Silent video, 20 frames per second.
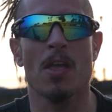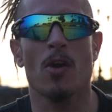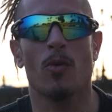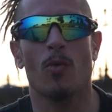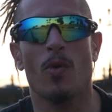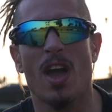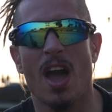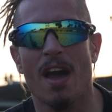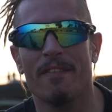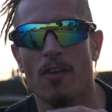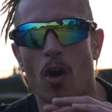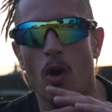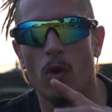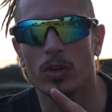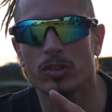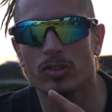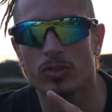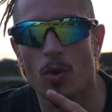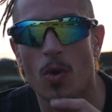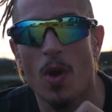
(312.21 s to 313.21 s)
we have
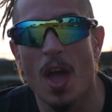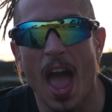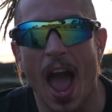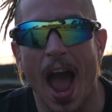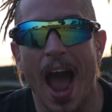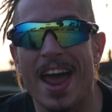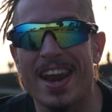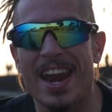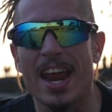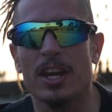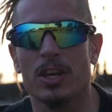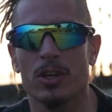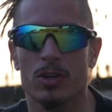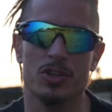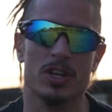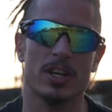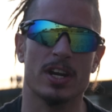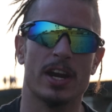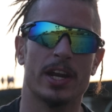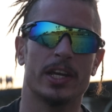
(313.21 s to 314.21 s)
also a new
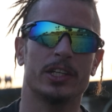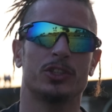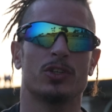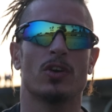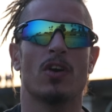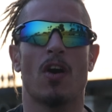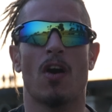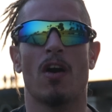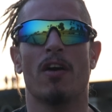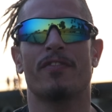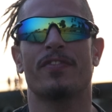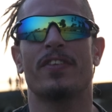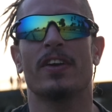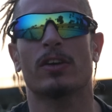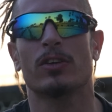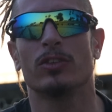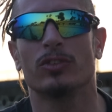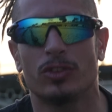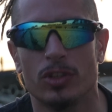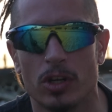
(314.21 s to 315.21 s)
generation of the
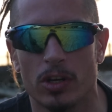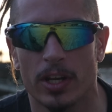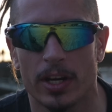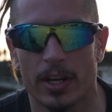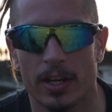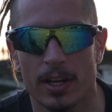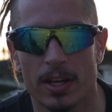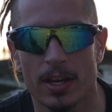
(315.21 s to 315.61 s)
controller,